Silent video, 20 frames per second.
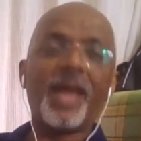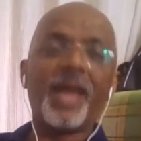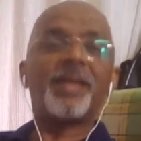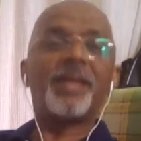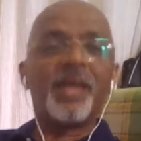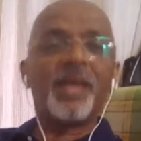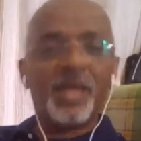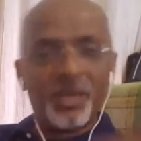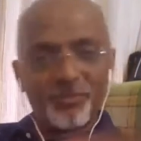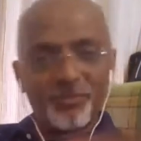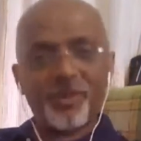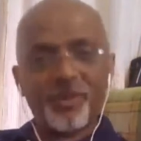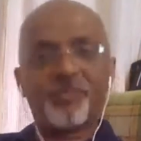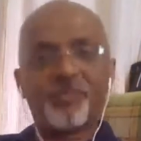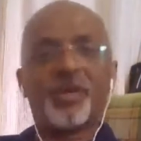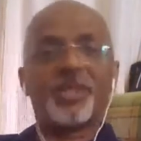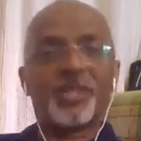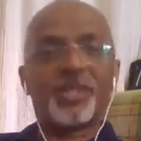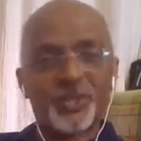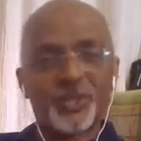And if
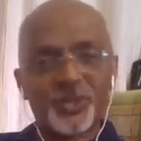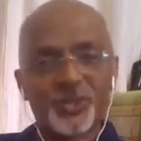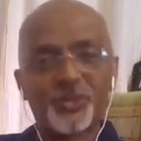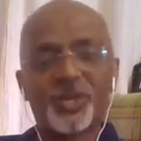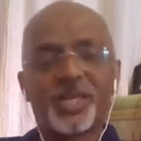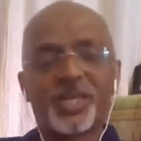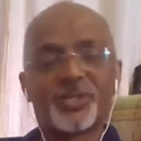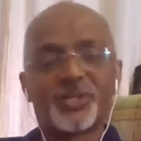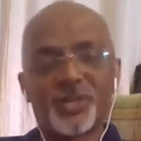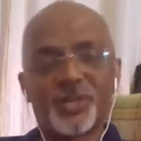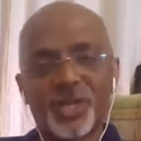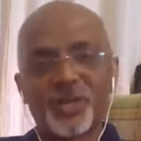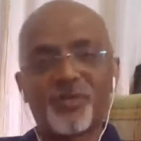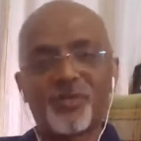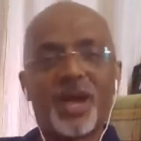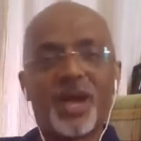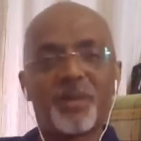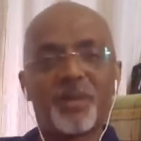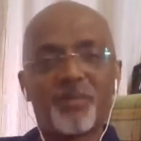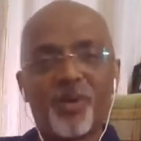ever the students
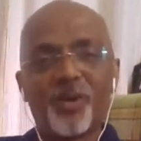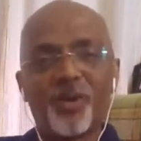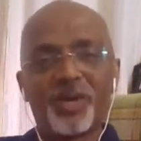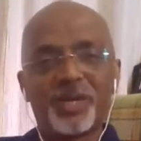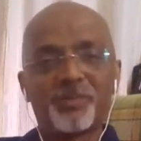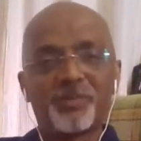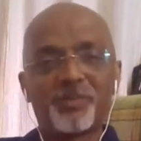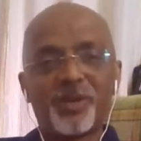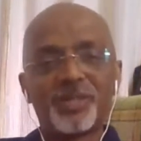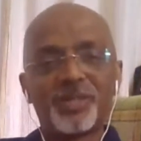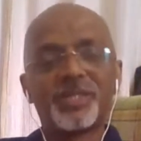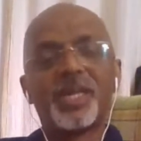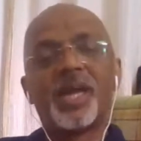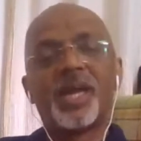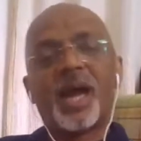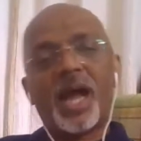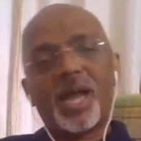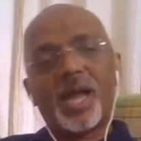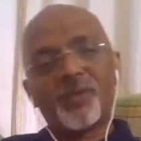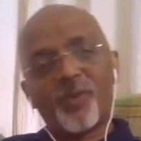require more inputs,
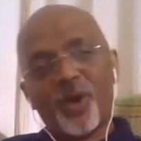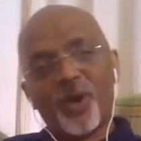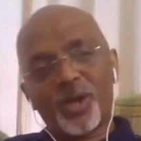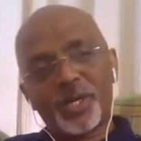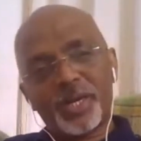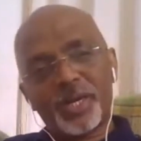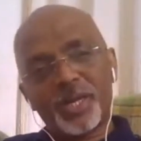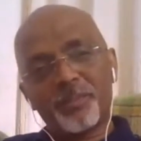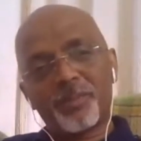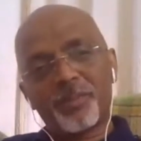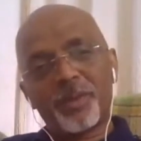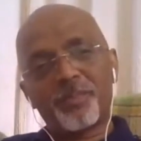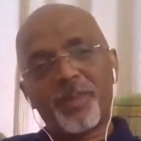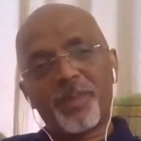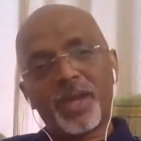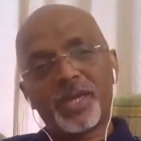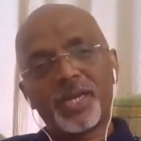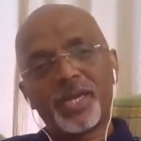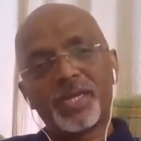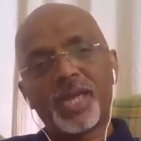I have already
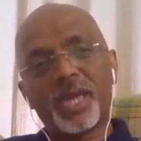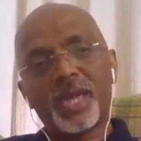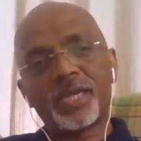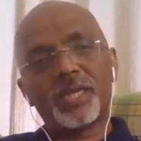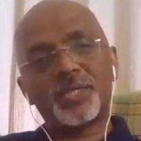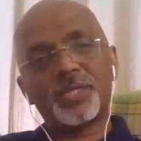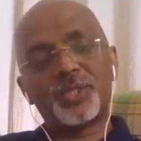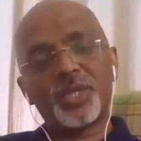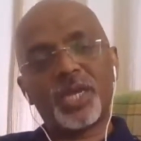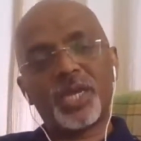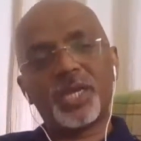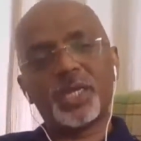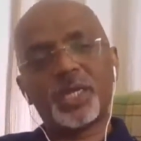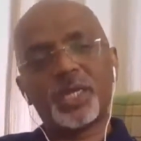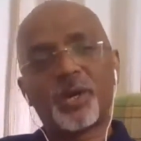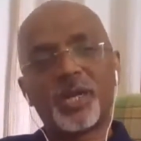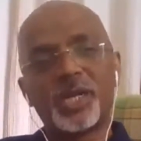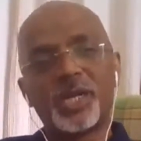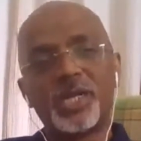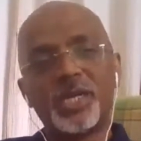prepared it. I can share
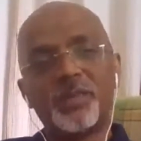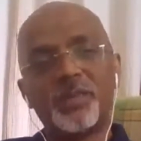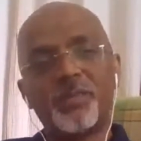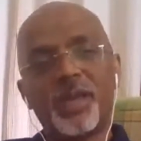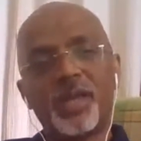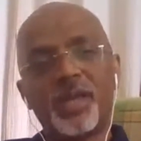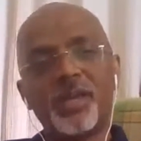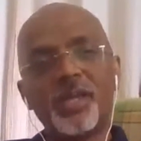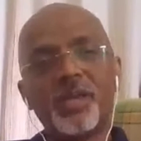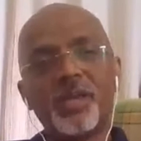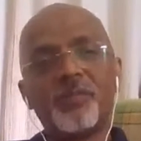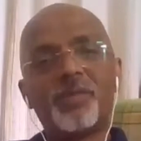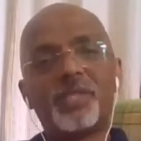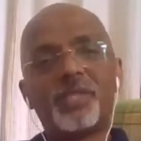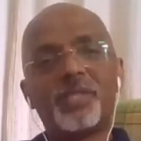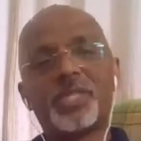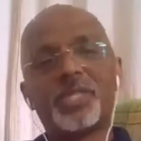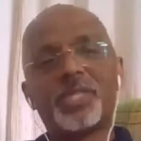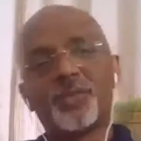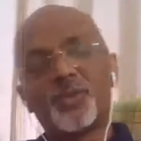it on an email,
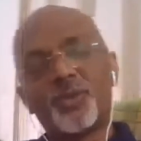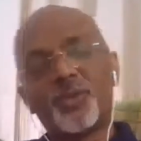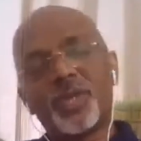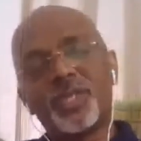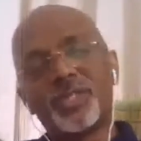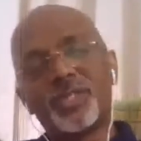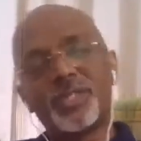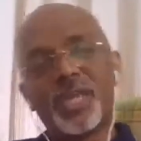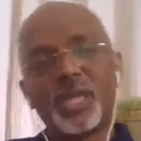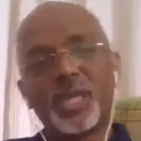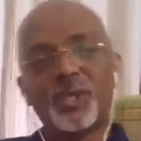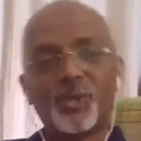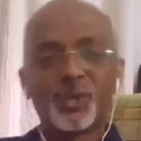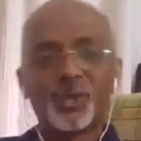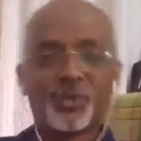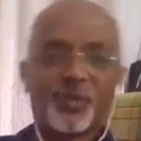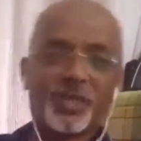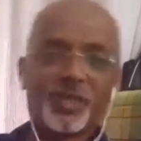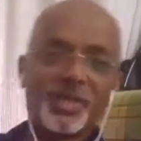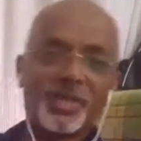which the students can
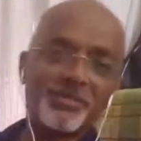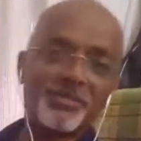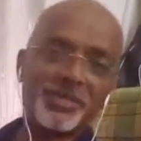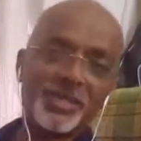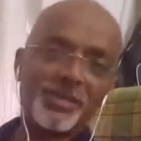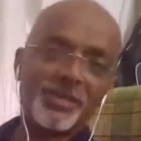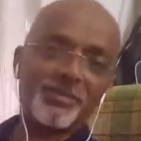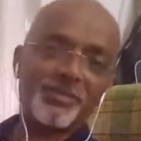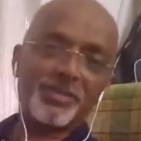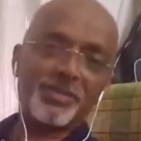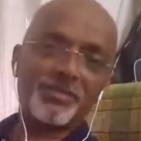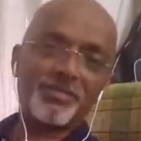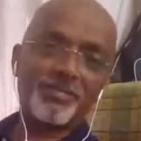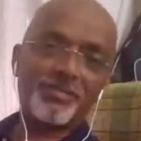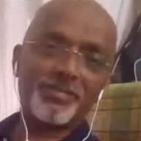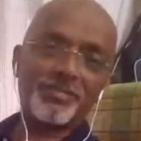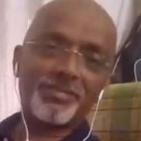use for themselves.